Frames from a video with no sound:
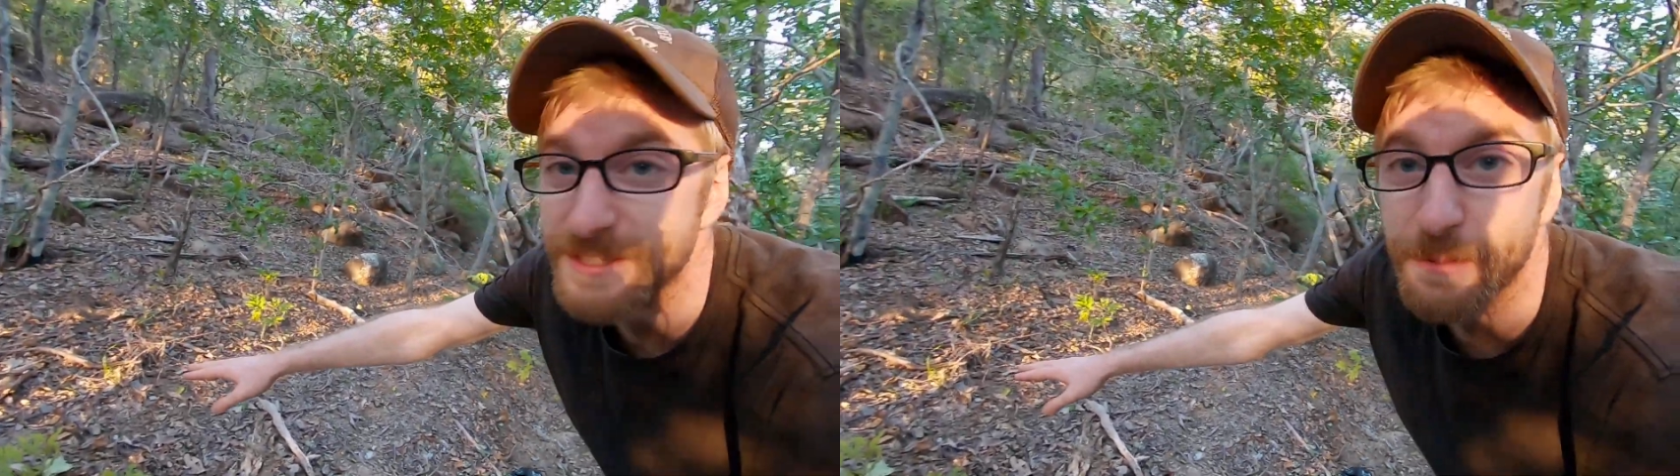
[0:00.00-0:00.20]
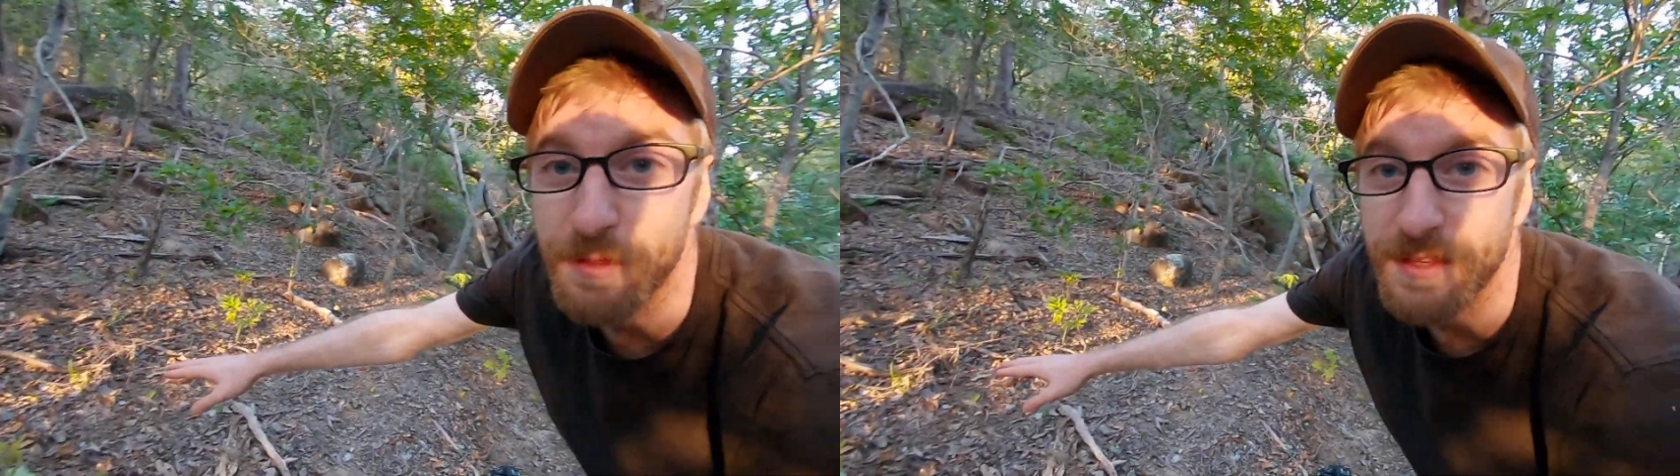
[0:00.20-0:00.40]

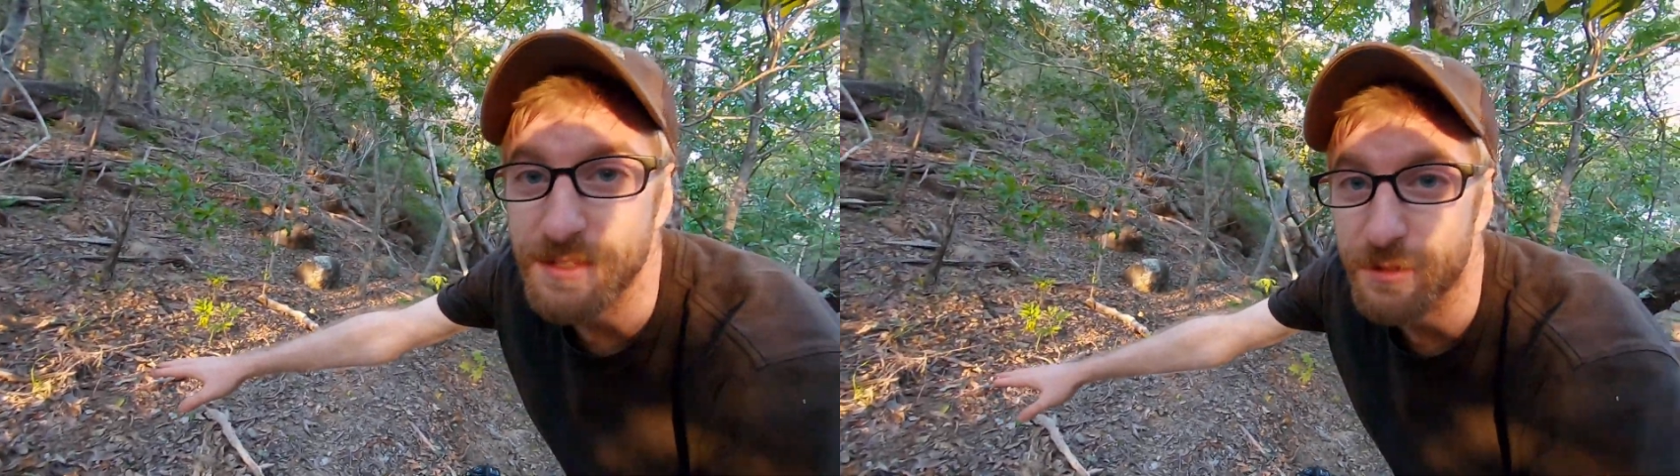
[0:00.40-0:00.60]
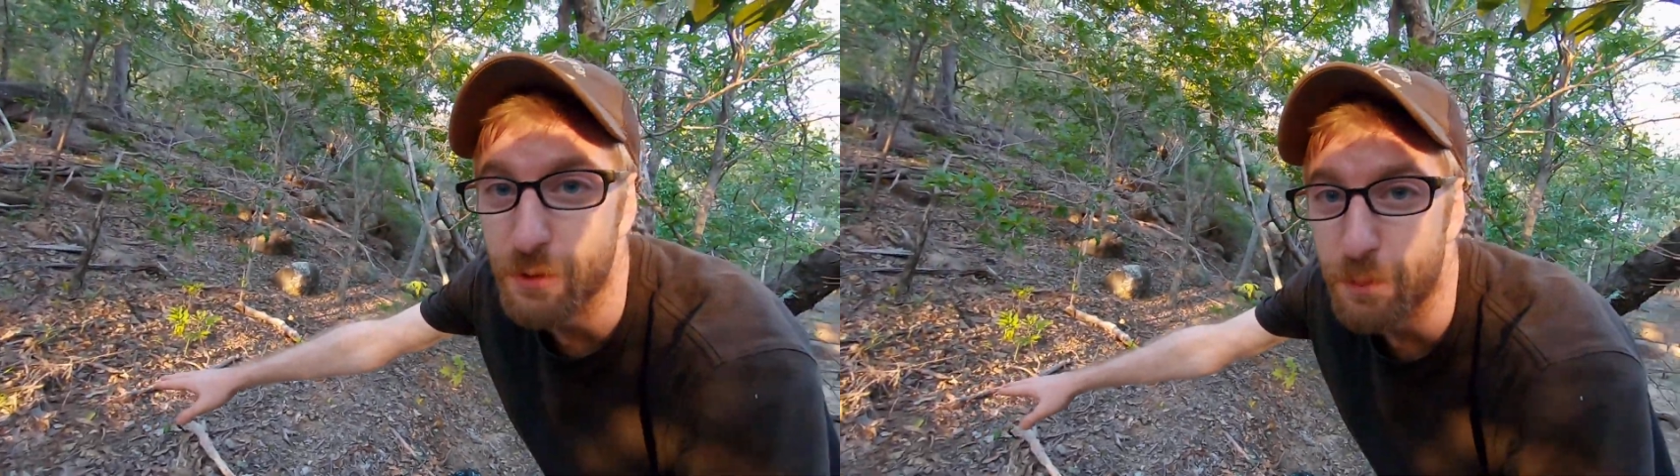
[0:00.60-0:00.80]
some of
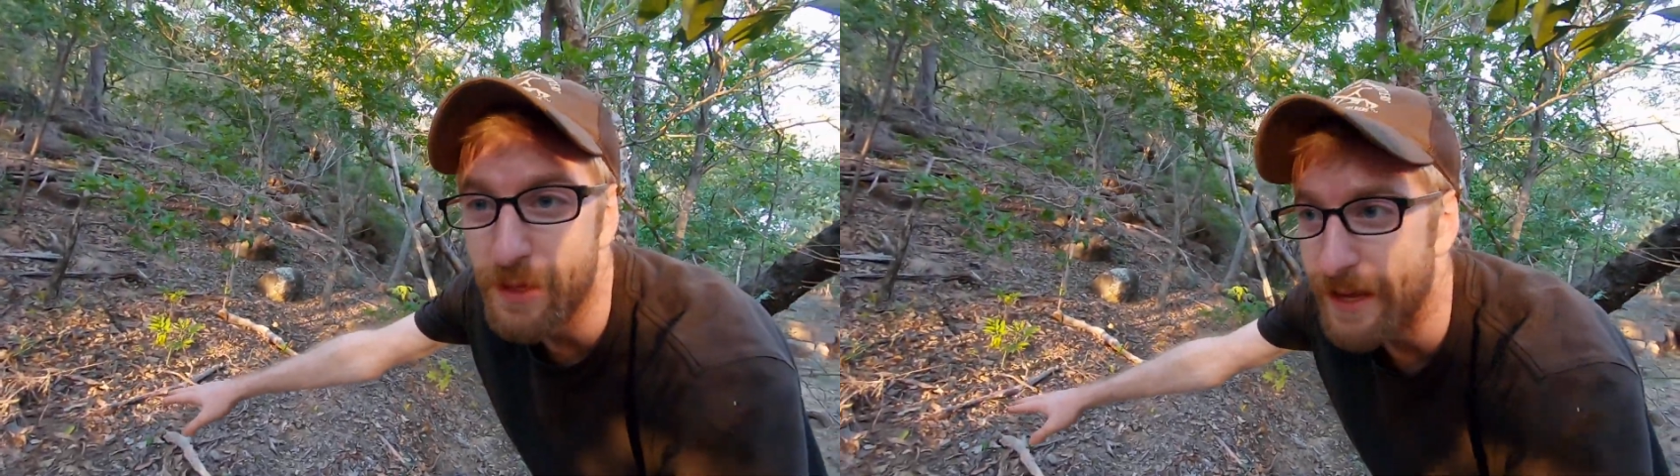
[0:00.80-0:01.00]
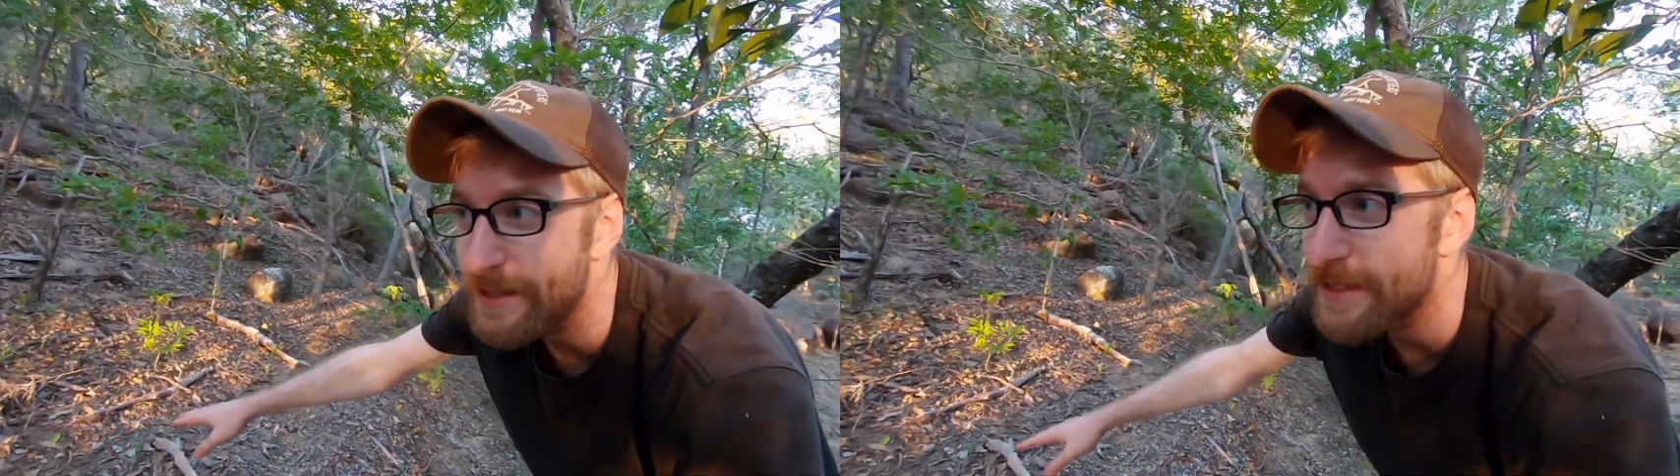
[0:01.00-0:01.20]
these little
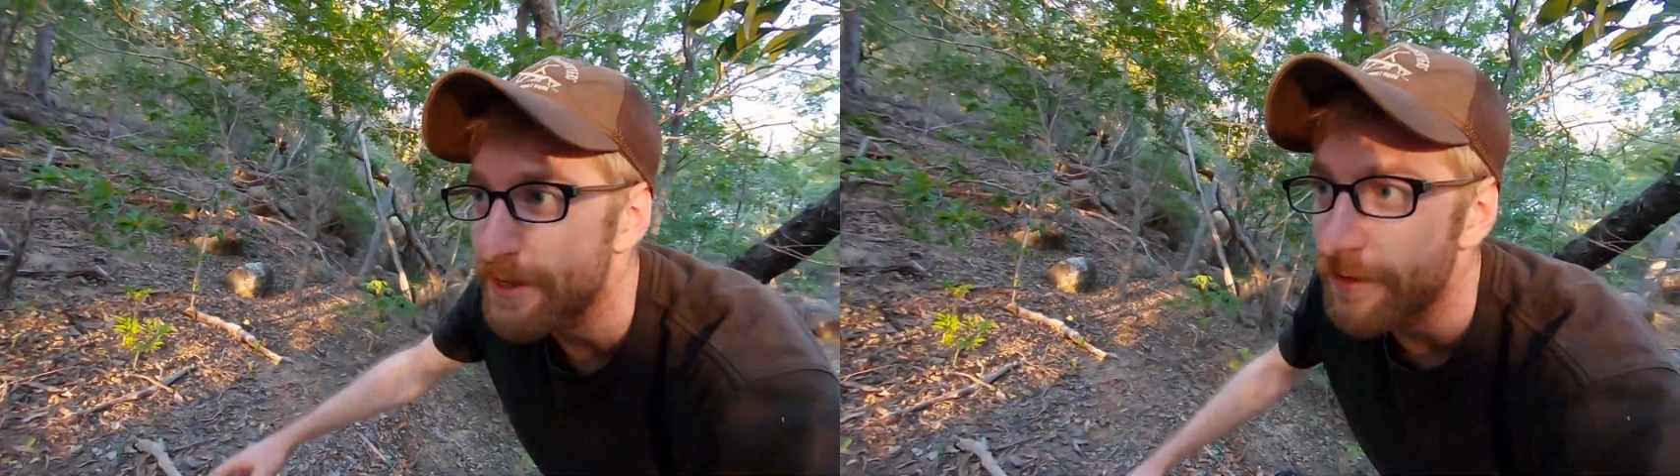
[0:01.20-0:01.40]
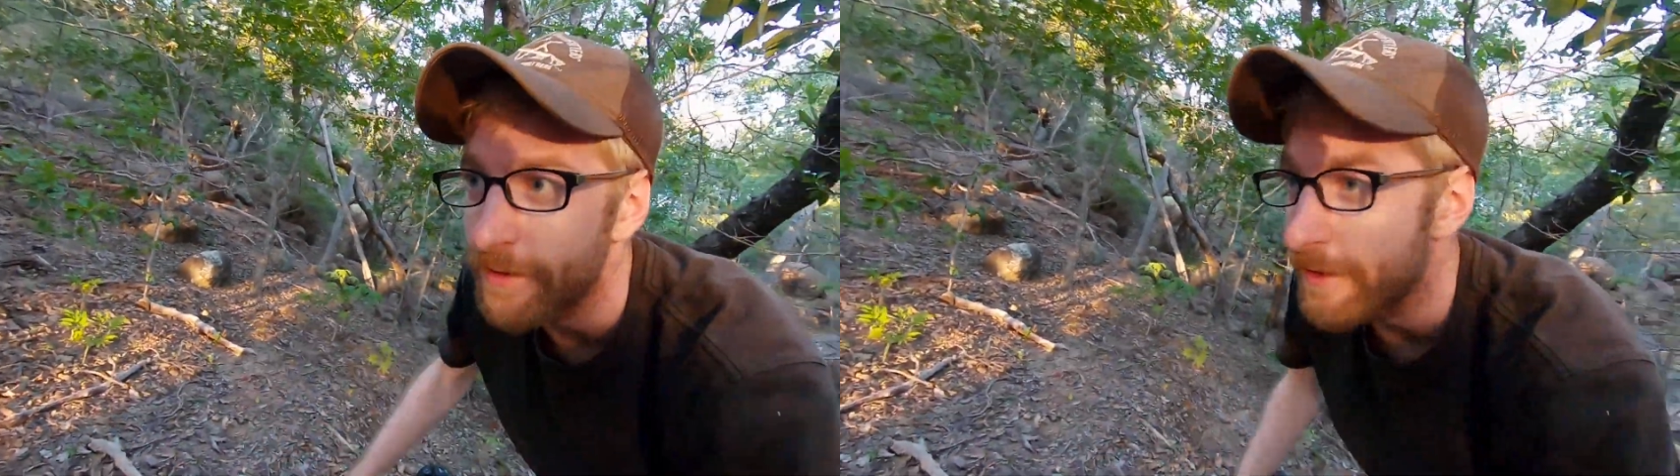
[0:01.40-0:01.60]
plants here.